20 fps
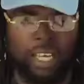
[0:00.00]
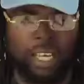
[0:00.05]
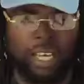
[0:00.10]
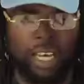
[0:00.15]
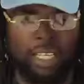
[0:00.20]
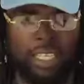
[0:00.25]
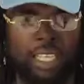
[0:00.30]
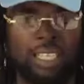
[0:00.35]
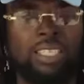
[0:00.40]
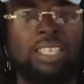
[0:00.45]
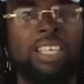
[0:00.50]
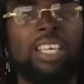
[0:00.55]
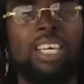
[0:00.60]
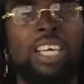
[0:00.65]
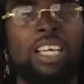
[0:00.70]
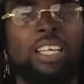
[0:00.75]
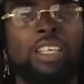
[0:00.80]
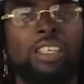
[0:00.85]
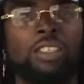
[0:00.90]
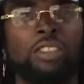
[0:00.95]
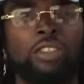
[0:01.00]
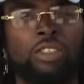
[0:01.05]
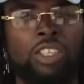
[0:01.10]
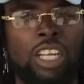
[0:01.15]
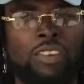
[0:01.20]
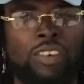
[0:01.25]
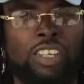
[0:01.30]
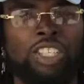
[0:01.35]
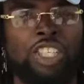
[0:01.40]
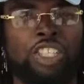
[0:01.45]
It is key to
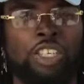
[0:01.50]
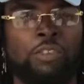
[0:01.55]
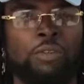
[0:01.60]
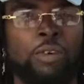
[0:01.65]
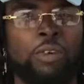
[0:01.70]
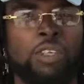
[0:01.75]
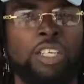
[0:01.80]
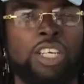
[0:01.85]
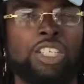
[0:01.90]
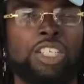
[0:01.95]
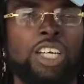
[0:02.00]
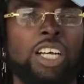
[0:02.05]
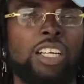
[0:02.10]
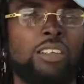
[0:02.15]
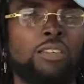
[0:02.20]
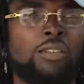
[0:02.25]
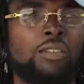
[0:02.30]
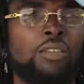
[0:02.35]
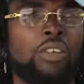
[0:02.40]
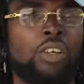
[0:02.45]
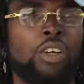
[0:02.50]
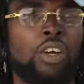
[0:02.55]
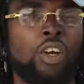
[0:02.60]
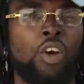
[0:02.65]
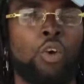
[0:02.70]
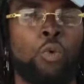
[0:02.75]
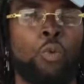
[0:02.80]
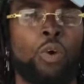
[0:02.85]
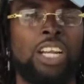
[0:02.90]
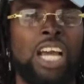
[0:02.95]
never change a foundation.
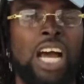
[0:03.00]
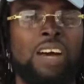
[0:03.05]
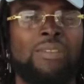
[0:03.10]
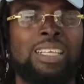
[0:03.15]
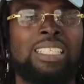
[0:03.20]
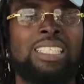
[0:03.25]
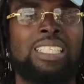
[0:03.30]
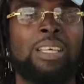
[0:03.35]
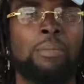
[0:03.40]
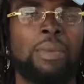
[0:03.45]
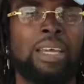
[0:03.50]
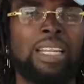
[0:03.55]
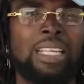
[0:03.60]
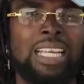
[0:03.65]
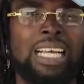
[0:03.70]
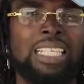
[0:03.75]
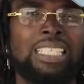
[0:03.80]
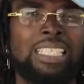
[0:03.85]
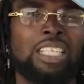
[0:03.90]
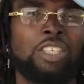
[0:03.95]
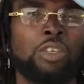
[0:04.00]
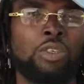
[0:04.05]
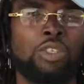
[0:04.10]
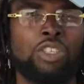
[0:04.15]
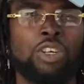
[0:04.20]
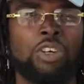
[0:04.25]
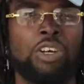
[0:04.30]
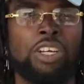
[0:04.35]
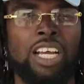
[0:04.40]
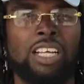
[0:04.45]
When you have a cement that sets you
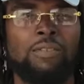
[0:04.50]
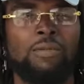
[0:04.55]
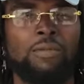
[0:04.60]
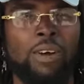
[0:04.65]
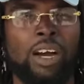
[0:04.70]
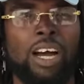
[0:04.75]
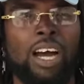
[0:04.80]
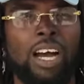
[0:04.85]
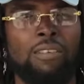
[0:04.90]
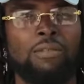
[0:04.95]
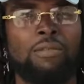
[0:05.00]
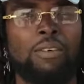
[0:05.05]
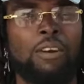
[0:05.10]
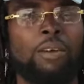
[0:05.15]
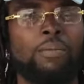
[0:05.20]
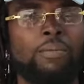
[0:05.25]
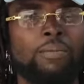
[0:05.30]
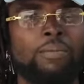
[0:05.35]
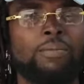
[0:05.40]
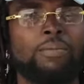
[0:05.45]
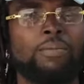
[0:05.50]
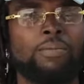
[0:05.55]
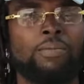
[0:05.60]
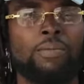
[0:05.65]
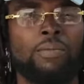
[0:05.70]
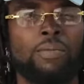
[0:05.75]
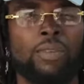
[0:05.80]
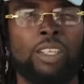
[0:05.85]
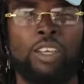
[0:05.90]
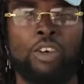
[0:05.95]
sturdy and firm,
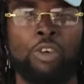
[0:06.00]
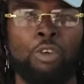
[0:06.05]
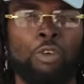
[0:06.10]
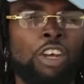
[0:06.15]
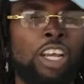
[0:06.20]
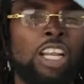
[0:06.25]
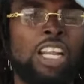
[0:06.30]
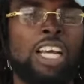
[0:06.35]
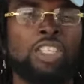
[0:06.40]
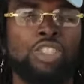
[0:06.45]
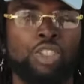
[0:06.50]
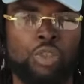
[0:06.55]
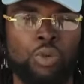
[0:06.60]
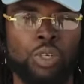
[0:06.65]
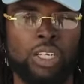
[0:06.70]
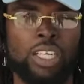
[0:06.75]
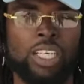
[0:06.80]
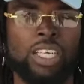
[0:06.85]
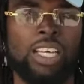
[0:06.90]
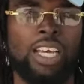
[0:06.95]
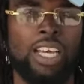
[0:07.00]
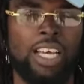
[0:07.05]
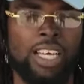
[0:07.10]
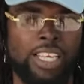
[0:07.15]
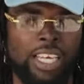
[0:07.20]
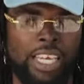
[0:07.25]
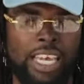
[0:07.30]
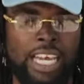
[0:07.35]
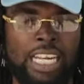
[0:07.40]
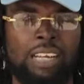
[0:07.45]
really and truly,
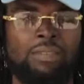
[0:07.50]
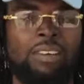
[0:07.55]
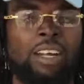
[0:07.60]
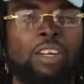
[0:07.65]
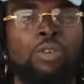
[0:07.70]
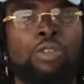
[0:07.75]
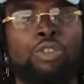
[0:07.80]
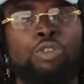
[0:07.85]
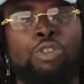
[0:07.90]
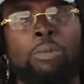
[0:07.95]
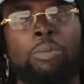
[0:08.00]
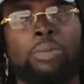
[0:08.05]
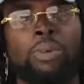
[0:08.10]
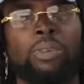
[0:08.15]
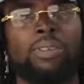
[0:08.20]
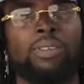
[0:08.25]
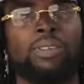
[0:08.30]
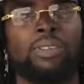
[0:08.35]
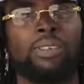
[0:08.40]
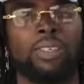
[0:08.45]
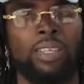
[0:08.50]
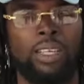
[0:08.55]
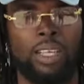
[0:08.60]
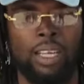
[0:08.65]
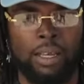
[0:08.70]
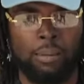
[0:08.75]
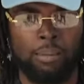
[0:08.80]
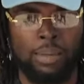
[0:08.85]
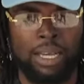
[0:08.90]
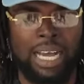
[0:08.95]
you can never lose grip.
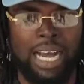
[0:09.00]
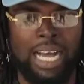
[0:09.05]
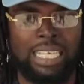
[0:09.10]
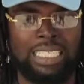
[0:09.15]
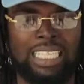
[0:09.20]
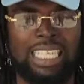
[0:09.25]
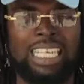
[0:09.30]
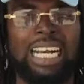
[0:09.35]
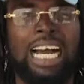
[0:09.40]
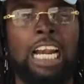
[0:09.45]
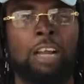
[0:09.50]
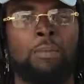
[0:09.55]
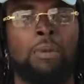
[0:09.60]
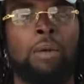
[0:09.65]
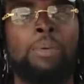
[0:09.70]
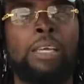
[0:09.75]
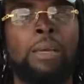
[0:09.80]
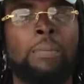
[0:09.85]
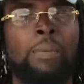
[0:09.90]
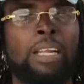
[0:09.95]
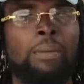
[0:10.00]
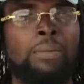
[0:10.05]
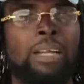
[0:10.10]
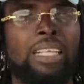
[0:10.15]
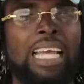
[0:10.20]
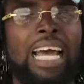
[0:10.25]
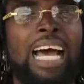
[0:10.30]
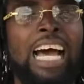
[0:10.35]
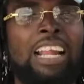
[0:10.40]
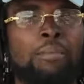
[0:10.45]
Because of the column of people them
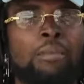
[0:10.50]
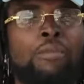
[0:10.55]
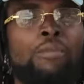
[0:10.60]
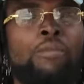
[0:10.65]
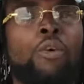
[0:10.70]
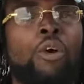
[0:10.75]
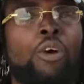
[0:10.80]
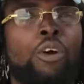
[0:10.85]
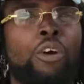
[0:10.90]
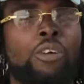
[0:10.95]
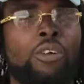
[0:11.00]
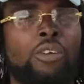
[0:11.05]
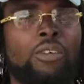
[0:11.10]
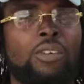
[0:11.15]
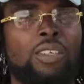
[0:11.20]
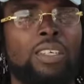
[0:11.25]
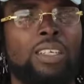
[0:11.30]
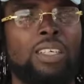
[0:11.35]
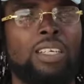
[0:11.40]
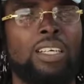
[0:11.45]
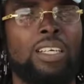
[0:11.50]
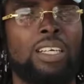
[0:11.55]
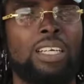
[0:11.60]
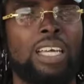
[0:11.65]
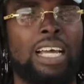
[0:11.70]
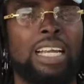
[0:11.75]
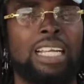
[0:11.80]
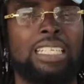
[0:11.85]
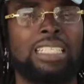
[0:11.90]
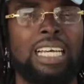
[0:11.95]
that I had before, you
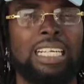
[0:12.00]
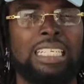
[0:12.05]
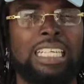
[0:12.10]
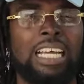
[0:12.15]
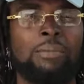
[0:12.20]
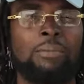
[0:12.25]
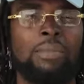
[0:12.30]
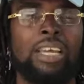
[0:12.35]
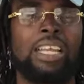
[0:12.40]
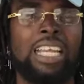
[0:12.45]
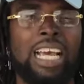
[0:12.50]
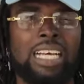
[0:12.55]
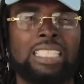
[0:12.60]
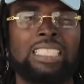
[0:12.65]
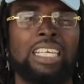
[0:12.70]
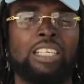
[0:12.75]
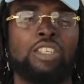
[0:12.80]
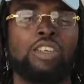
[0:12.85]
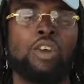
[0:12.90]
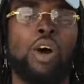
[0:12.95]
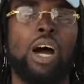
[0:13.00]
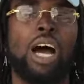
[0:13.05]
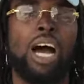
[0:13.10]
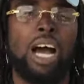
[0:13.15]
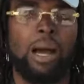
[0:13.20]
understand that made the accent not